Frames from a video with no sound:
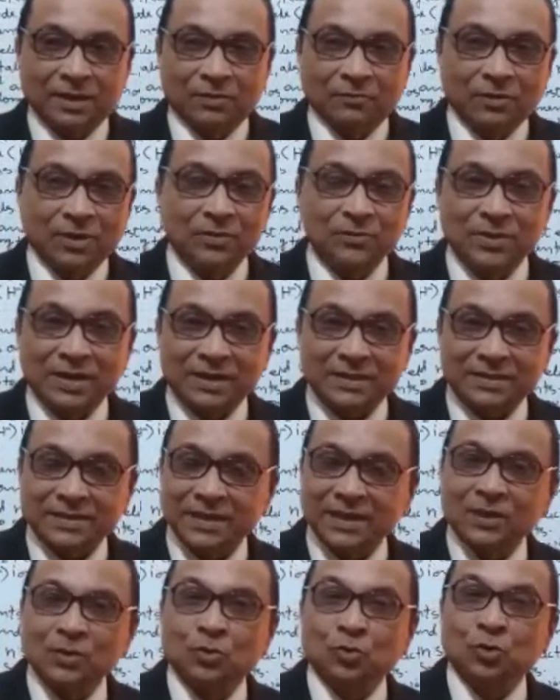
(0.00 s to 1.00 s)
when we are
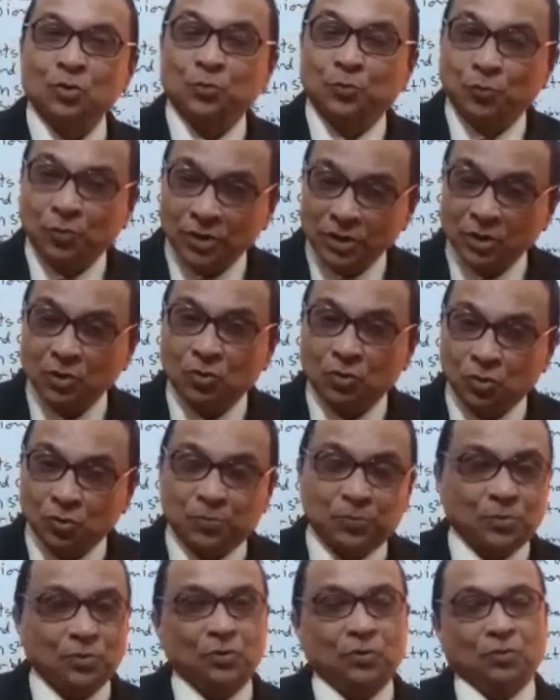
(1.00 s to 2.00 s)
saying group 1 or
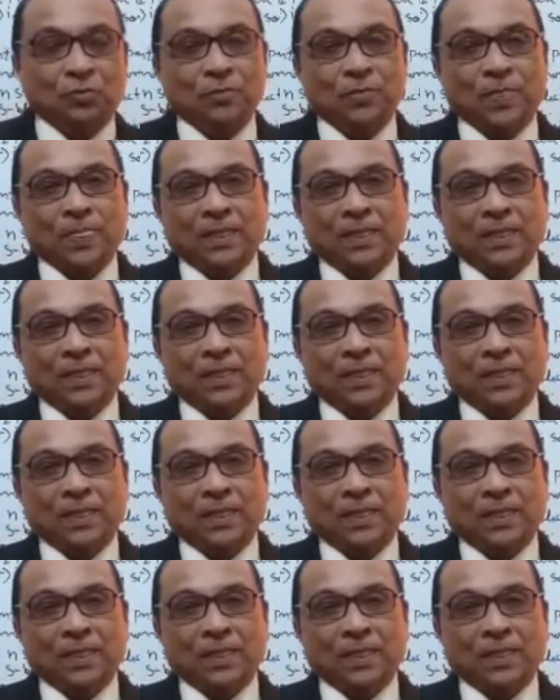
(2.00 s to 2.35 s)
group 2,